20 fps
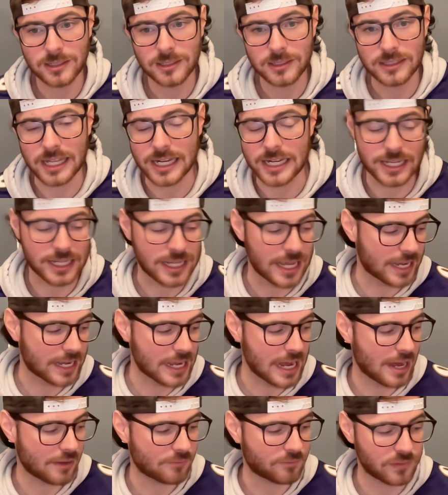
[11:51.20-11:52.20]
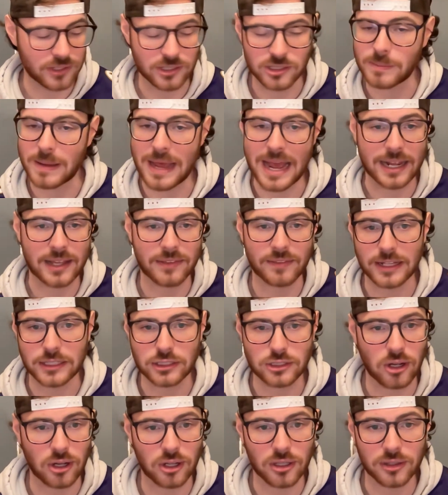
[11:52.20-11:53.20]
then you get confidence back. And that's
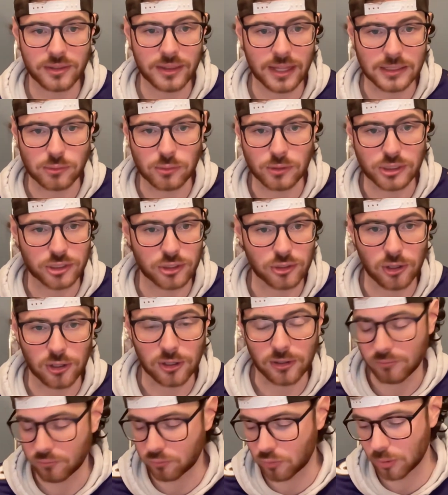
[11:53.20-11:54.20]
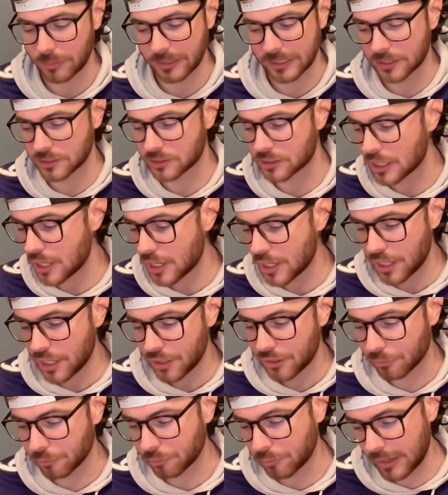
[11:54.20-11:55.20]
all. That's what you're looking for. Because
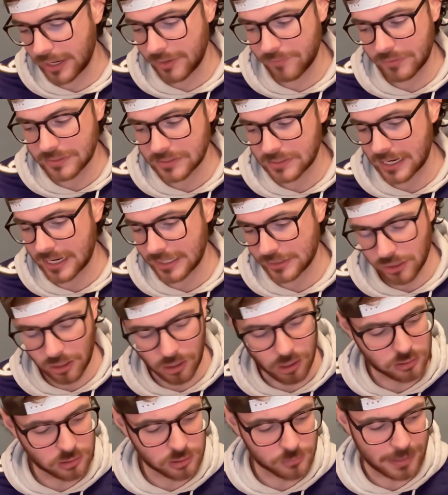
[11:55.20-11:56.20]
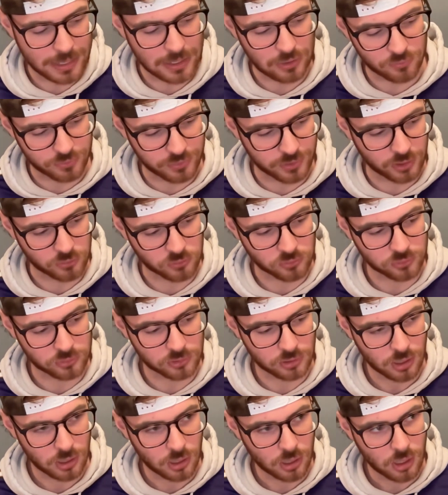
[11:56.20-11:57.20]
the Ravens, and I talked about this
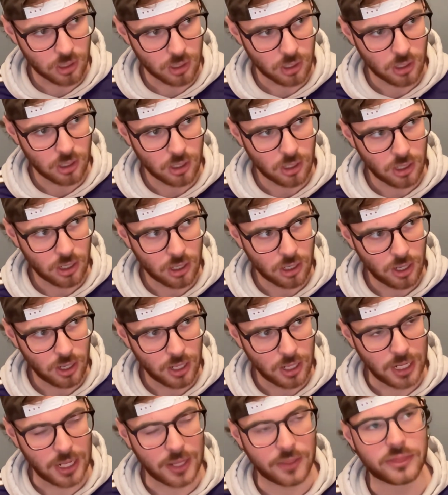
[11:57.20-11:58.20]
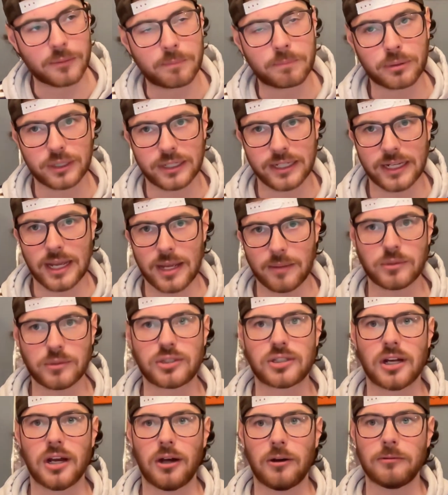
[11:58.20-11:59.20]
in the pregame
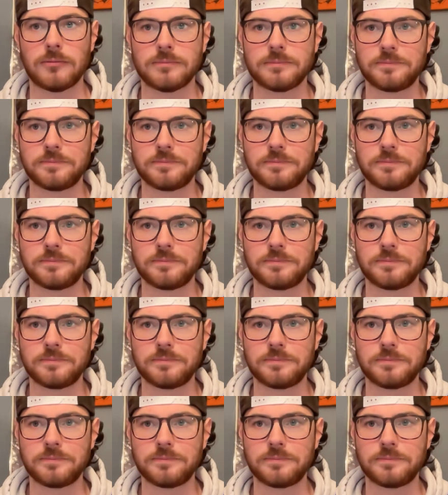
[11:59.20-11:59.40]
show,